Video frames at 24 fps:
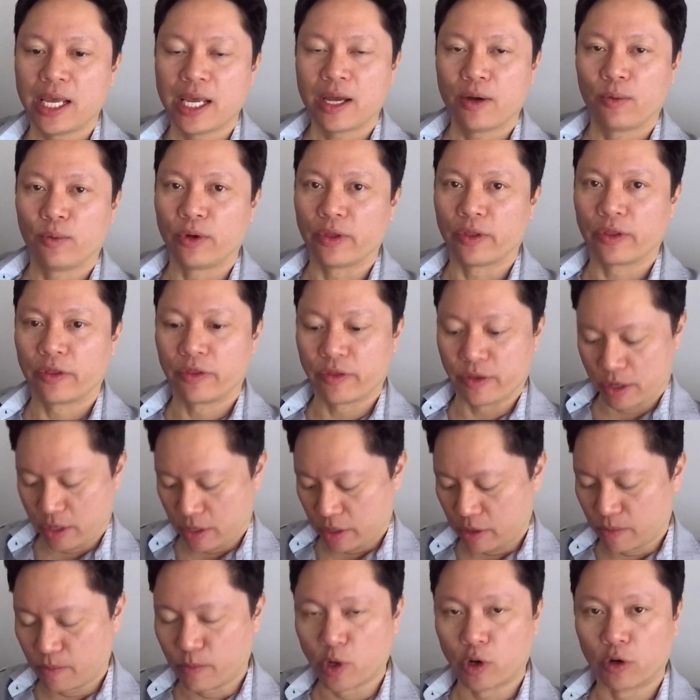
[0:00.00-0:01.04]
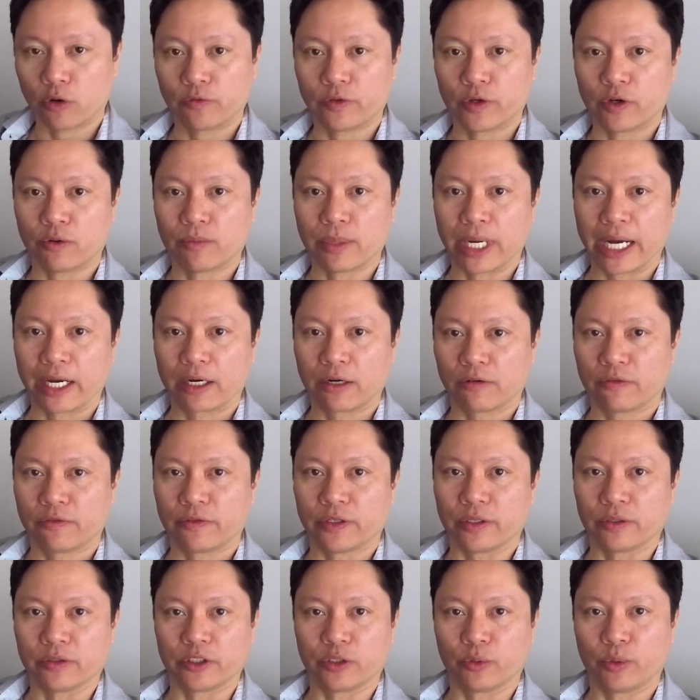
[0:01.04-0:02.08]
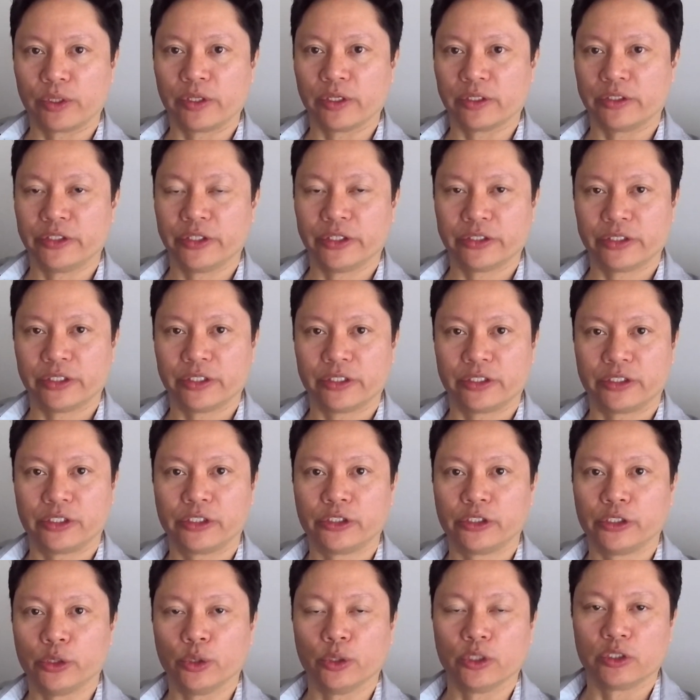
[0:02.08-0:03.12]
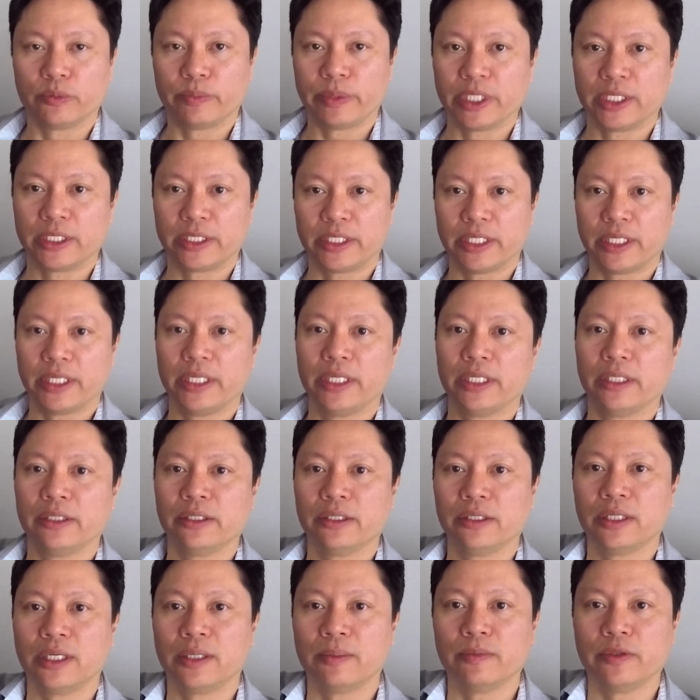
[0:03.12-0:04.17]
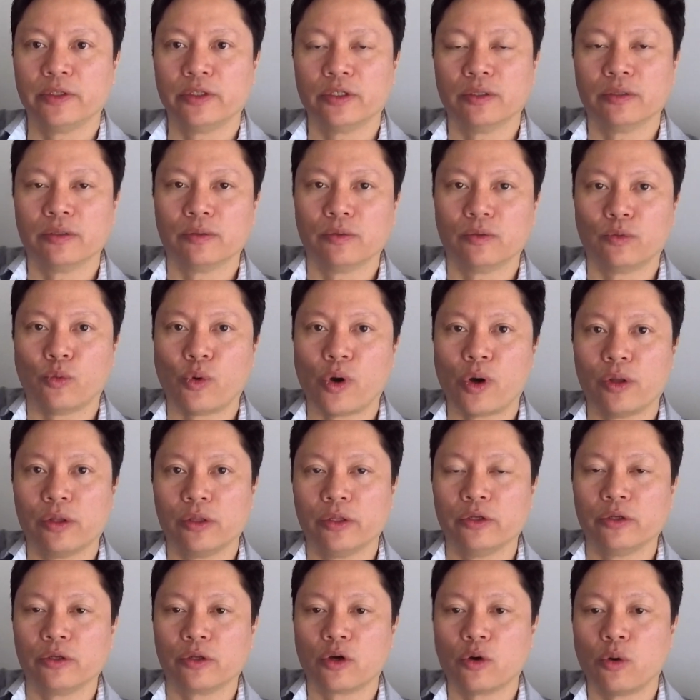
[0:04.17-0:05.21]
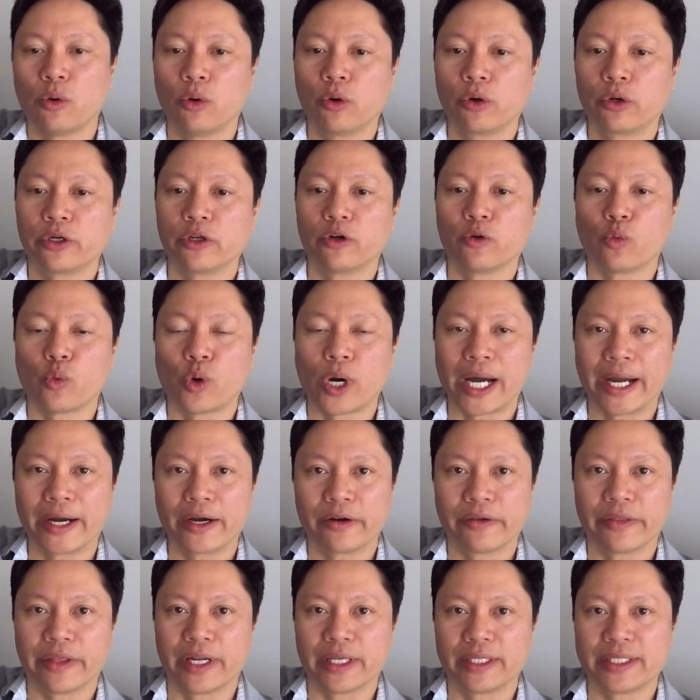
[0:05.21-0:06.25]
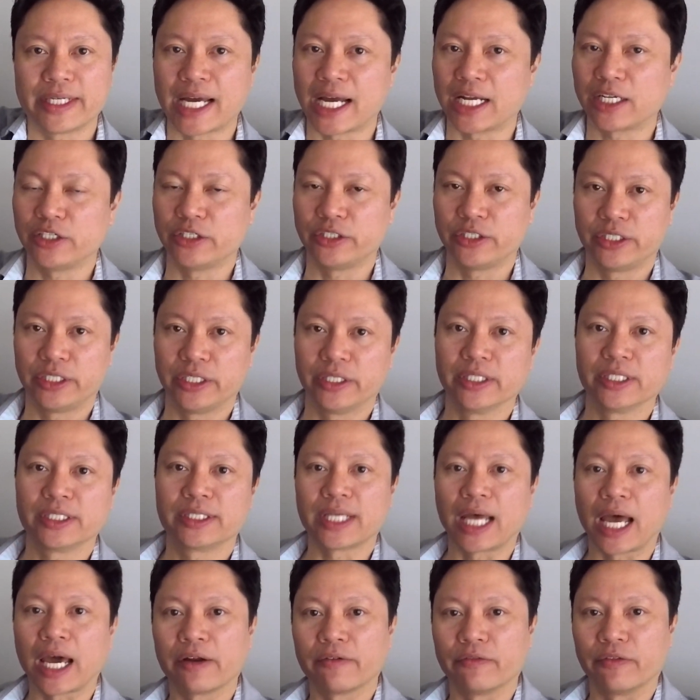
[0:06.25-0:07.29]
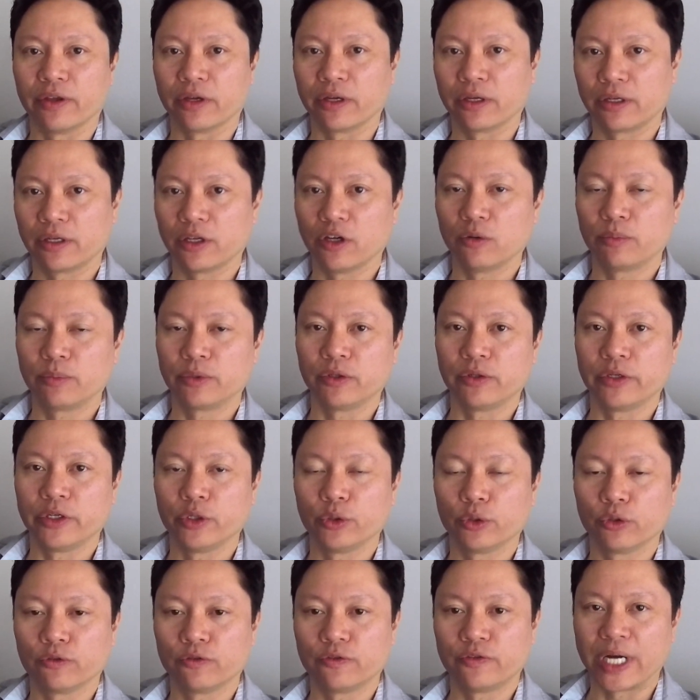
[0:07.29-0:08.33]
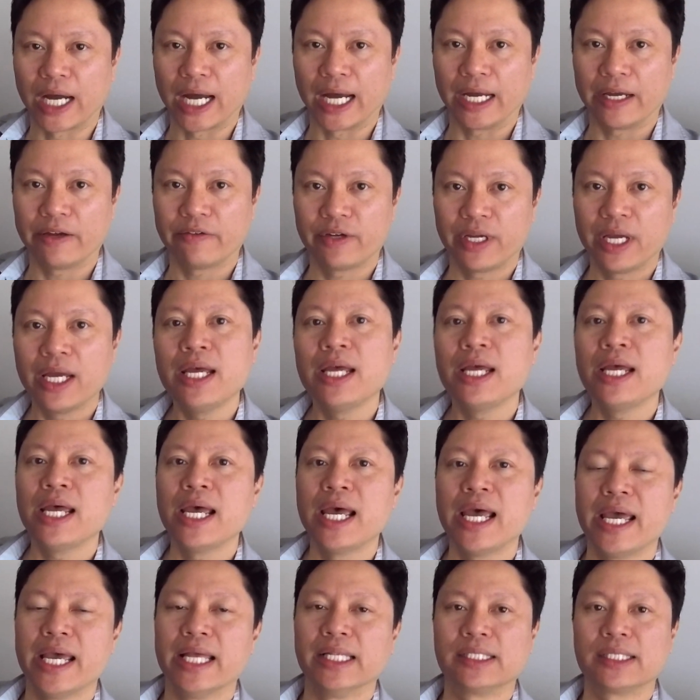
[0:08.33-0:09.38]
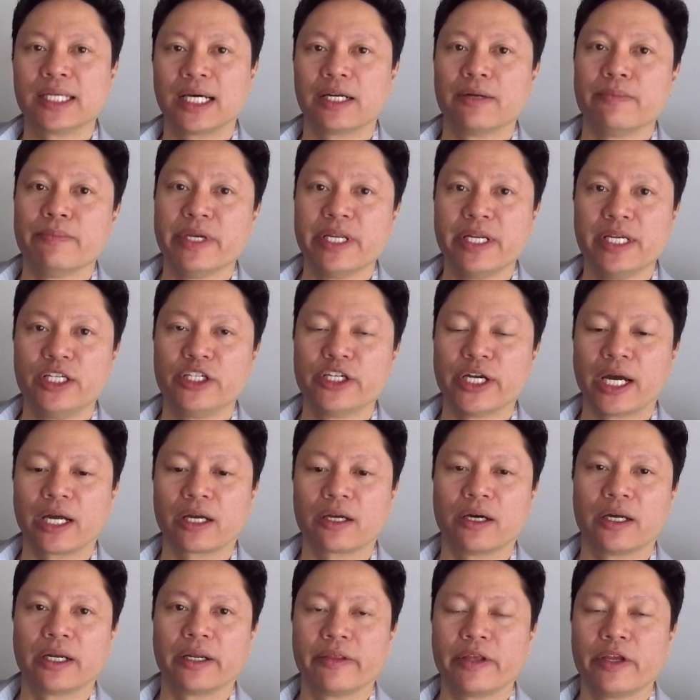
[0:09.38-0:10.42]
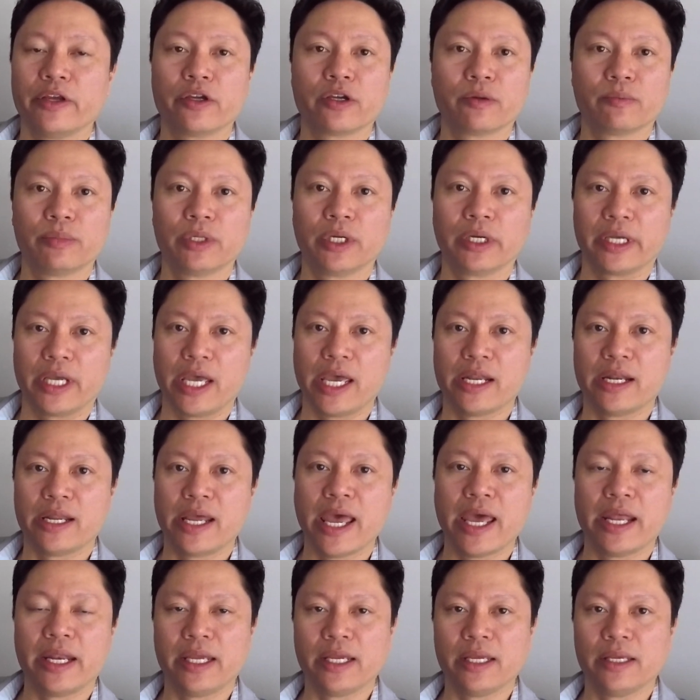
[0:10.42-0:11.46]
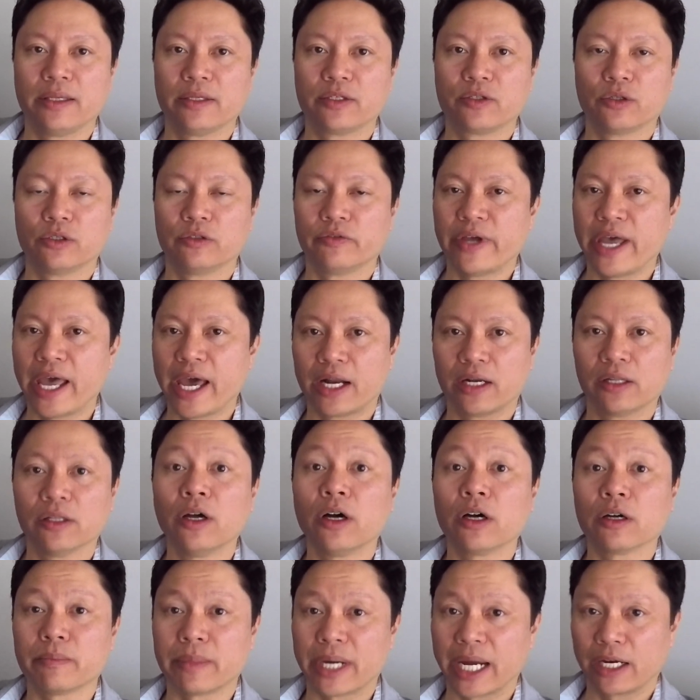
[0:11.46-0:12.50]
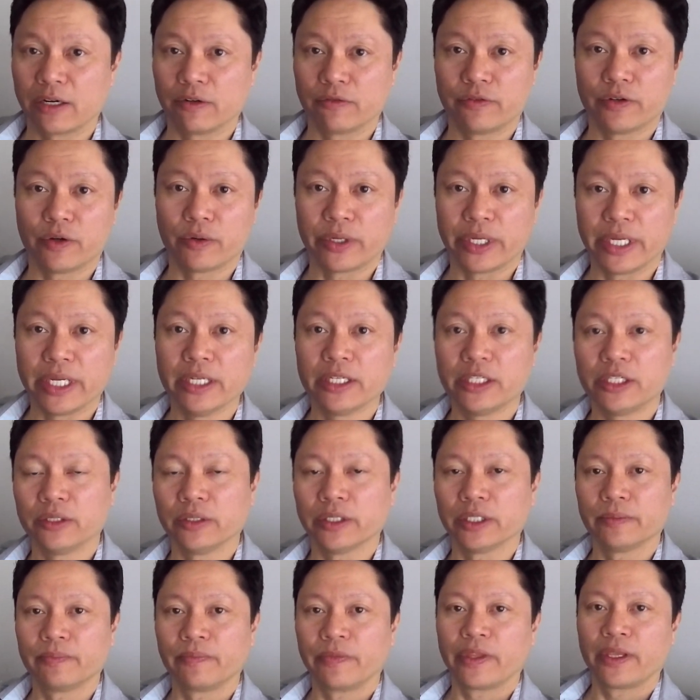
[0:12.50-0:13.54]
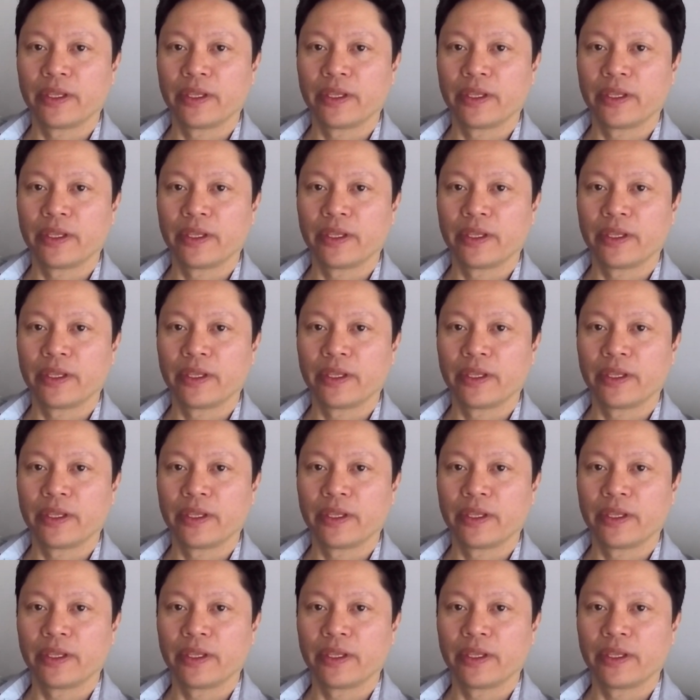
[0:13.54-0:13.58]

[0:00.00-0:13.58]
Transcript: with the Movo microphone. So what this is just a USB-C little cord and wire that attaches to the side of the GoPro Hero 5. It's got a mini jack on it that you can plug in any sort of analog microphone into it,